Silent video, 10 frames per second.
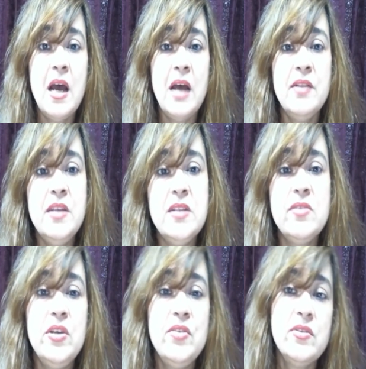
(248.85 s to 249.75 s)
and these
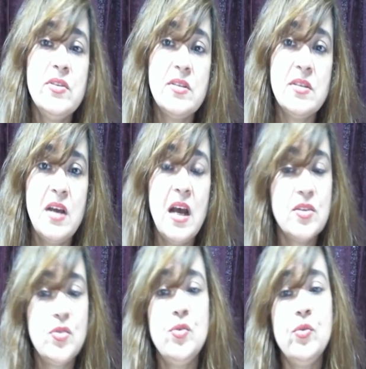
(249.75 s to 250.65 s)
regions
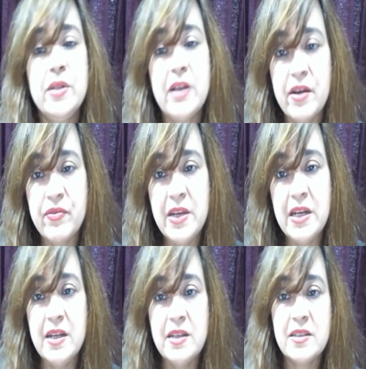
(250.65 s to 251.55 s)
has to do with our
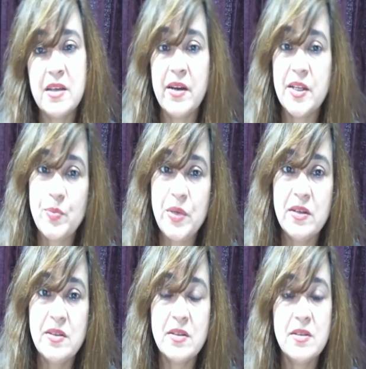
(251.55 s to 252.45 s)
feelings, our
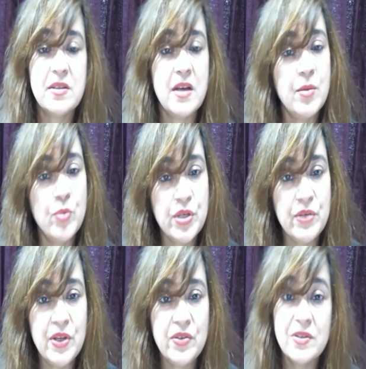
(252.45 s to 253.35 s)
experiences, our
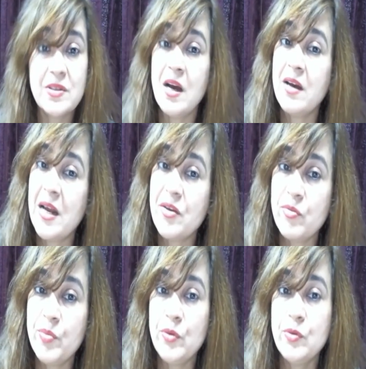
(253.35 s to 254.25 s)
motivations, our
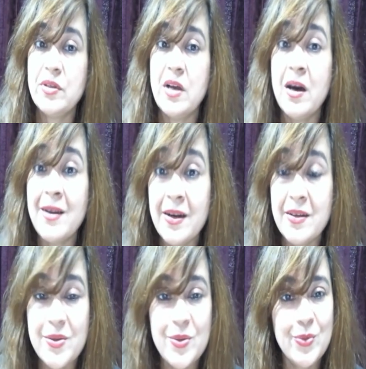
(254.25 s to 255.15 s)
attributes, our
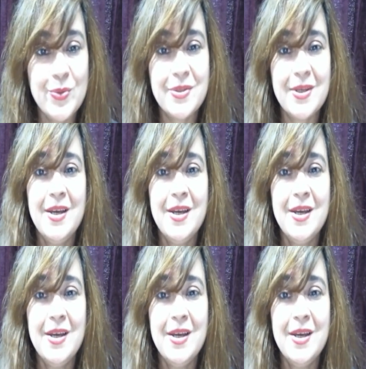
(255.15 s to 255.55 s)
attitudes,